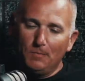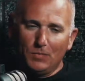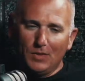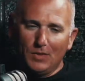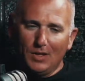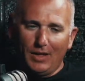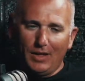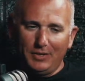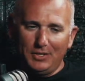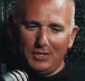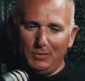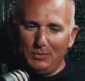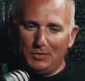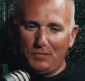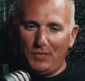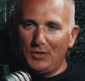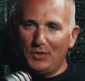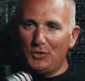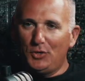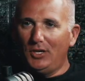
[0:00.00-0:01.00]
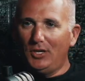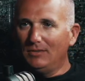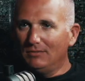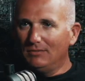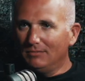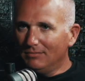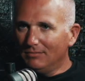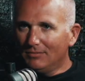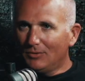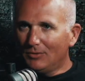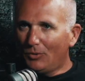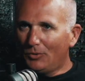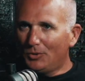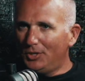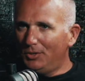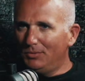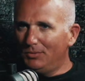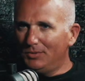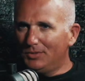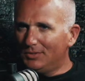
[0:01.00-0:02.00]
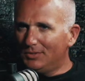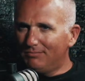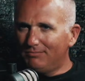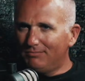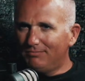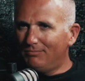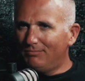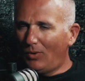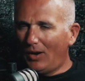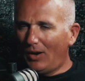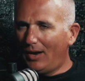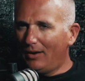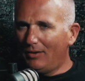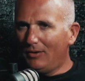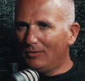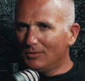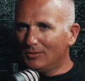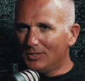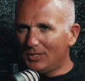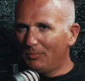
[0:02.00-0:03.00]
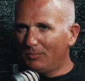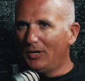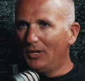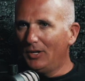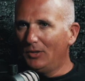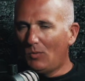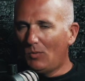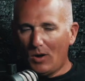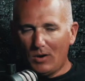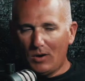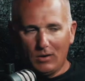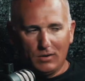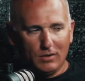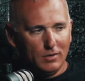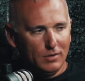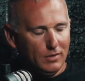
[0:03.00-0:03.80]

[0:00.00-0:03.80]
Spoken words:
think she was fishing, or she was, I don't know, something in the water.